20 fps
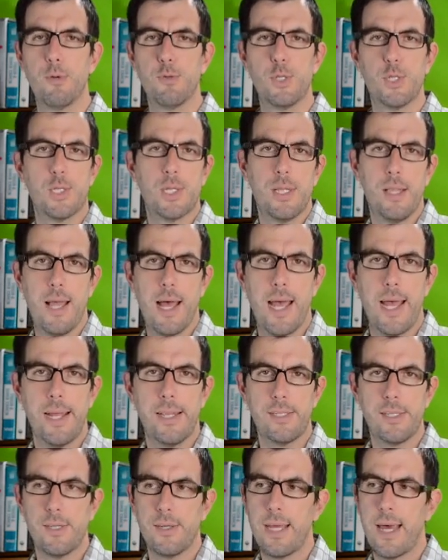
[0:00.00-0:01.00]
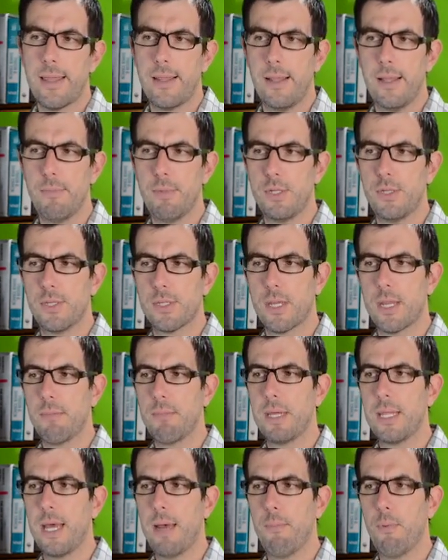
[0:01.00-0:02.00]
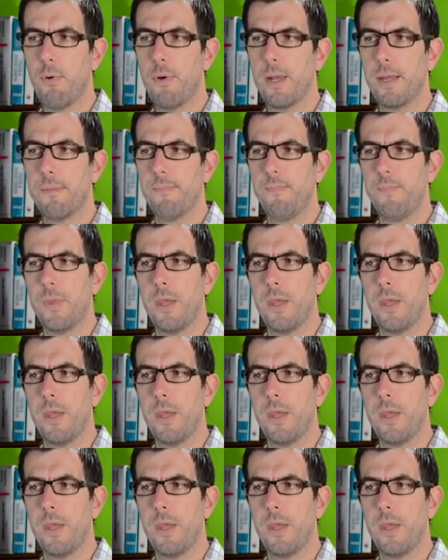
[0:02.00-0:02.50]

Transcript: It was just a line, so yeah, the limit's just going to be that point.